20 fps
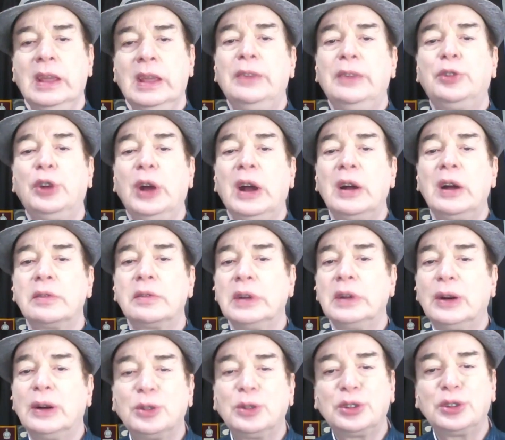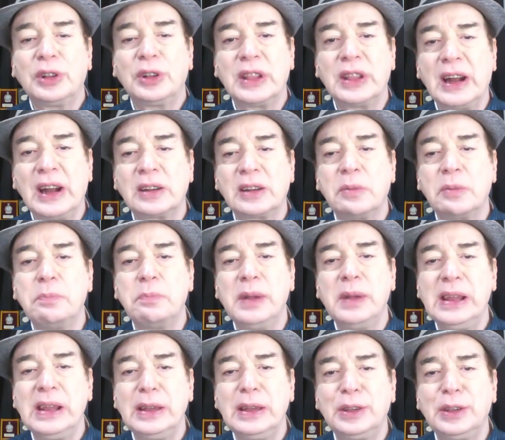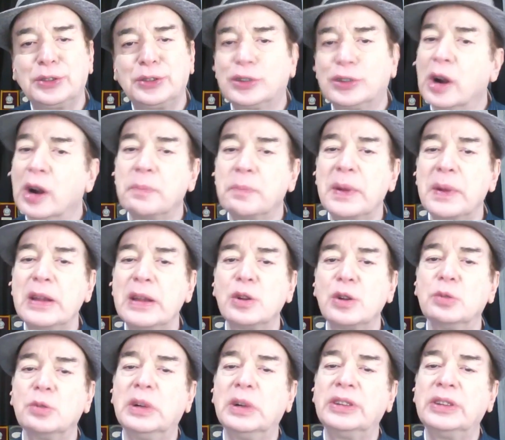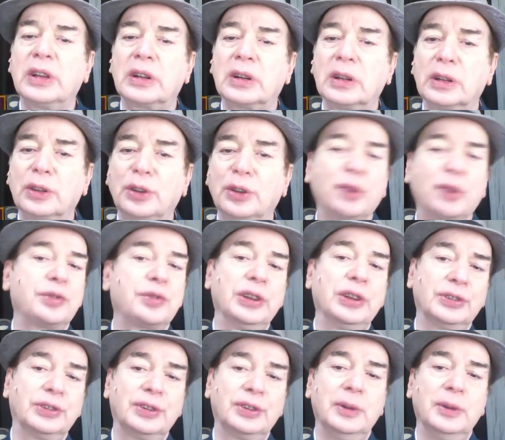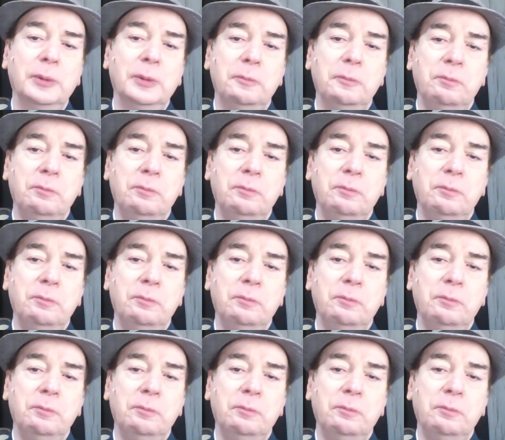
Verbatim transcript: If you have doubts on that, please drop into Banjara's office